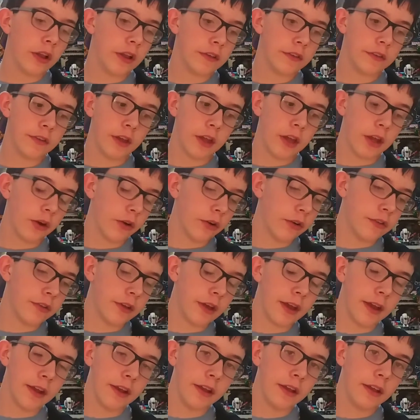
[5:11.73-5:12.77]
It's
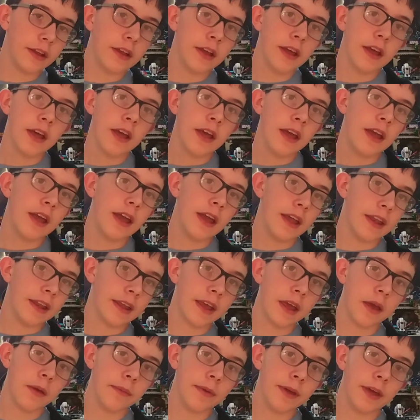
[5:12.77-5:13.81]
irritating, and
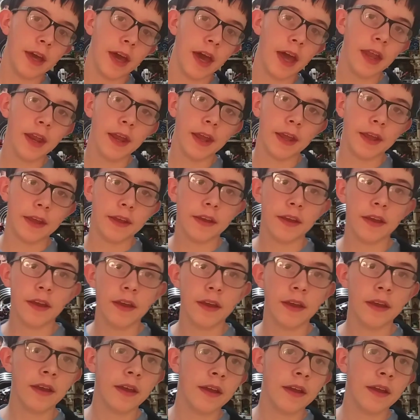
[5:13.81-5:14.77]
it gave me a headache.